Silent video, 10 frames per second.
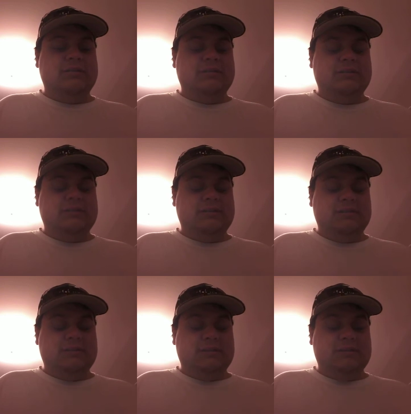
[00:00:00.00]

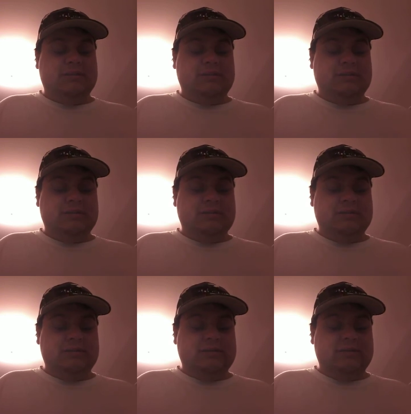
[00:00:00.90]

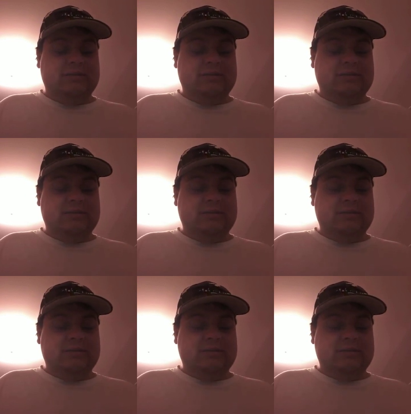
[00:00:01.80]
Nothing is said.